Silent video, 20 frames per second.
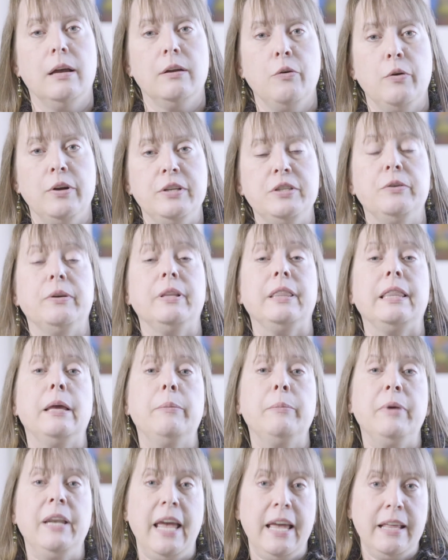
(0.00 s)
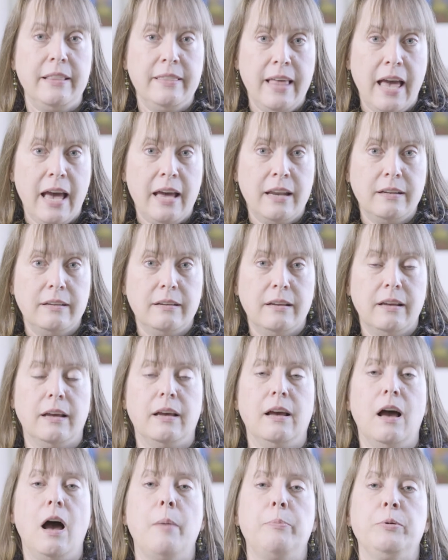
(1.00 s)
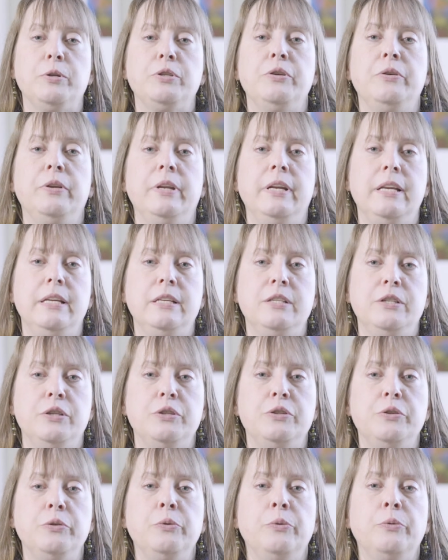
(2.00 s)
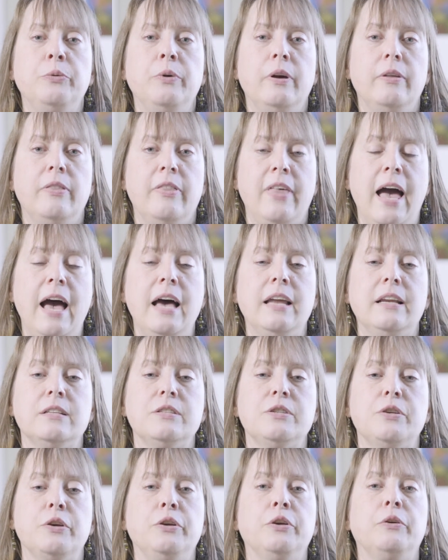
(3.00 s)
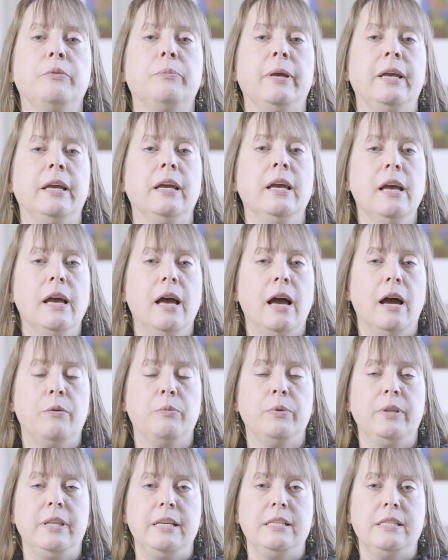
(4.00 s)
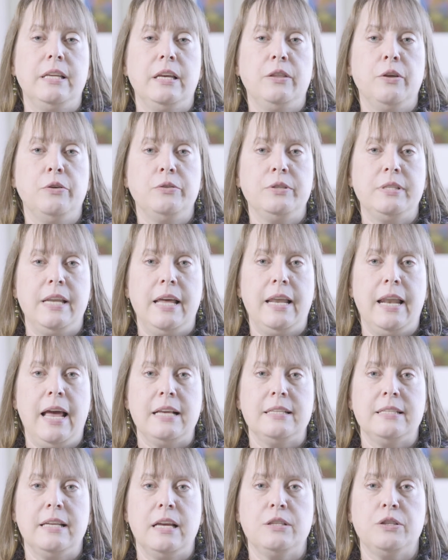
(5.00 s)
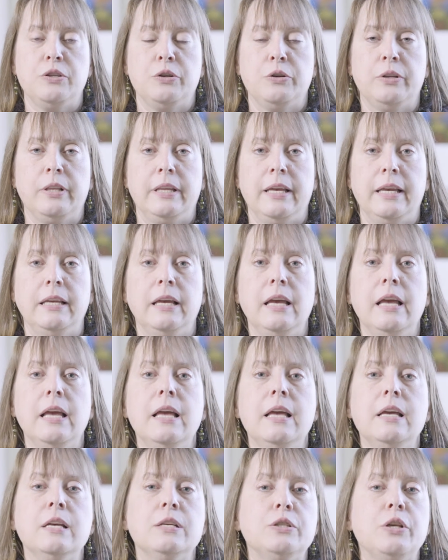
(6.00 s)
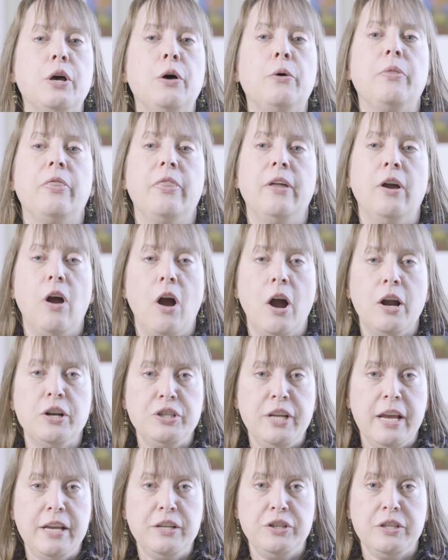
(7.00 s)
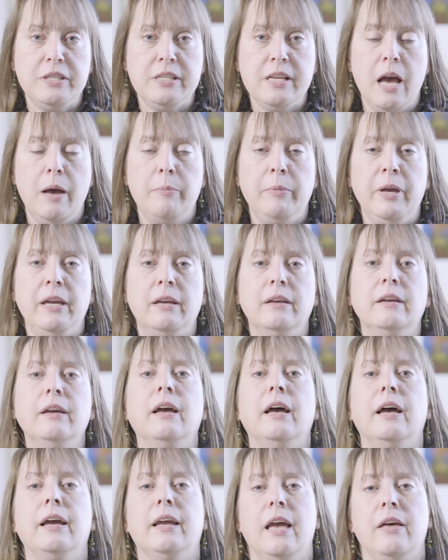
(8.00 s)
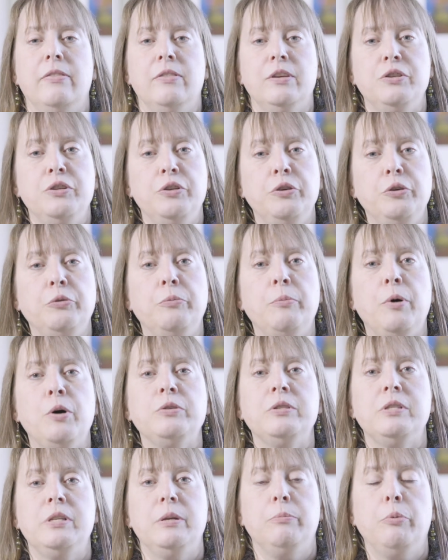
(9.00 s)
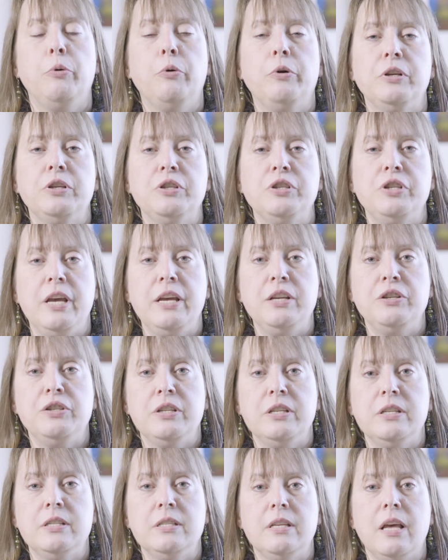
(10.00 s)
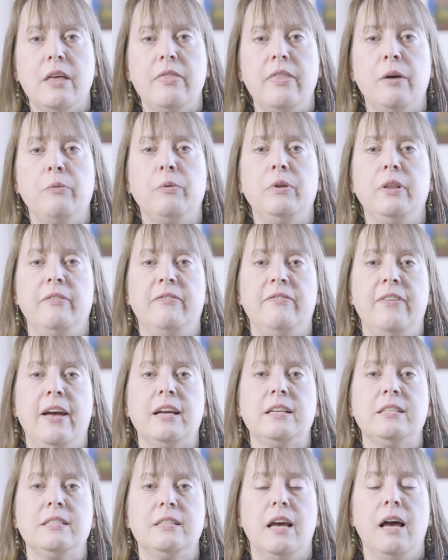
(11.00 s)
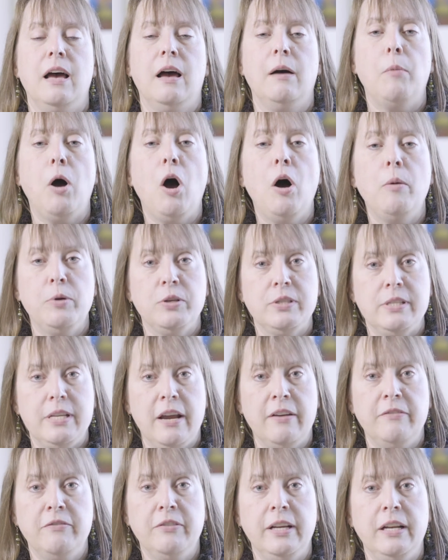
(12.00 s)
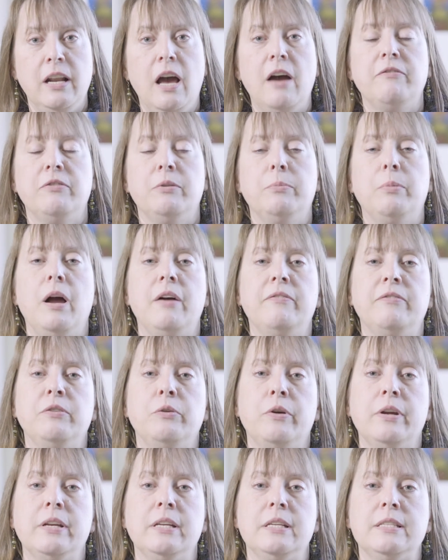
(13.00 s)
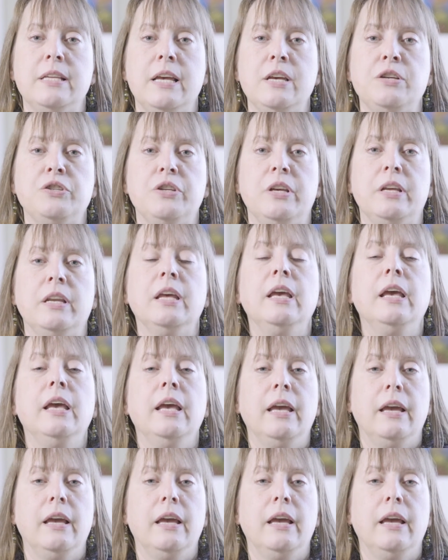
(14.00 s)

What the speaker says: going to eliminate that opportunity to do that, and so you'll be releasing those net assets early. So there are changes coming. Again, the two most important changes that will affect almost every not-for-profit organization